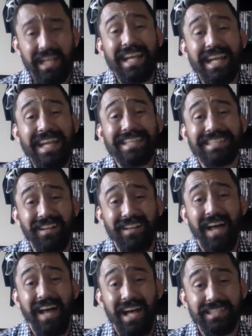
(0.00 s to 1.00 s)
it is a
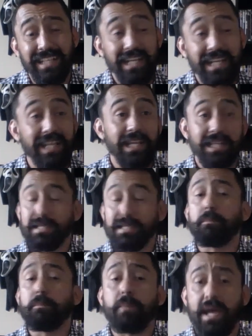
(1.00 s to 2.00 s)
classic. It is a
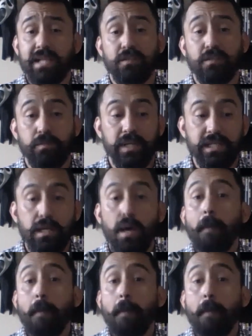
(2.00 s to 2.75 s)
masterpiece.